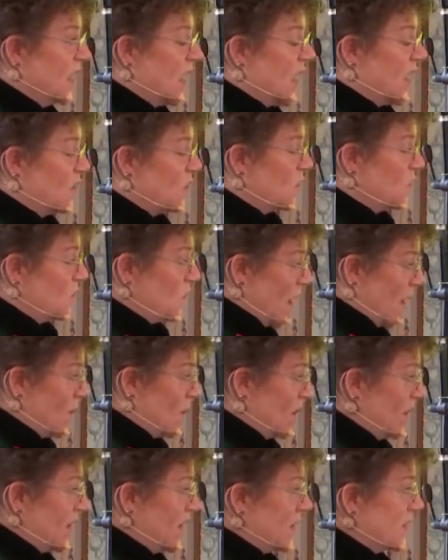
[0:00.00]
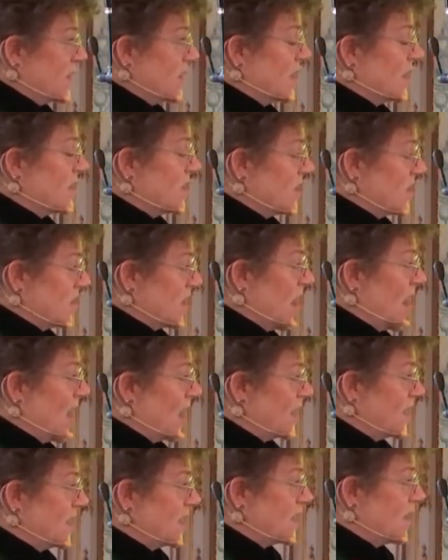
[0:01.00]
as families, as
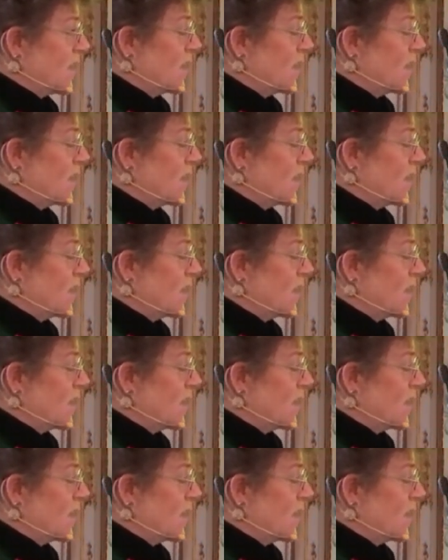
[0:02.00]
societies, and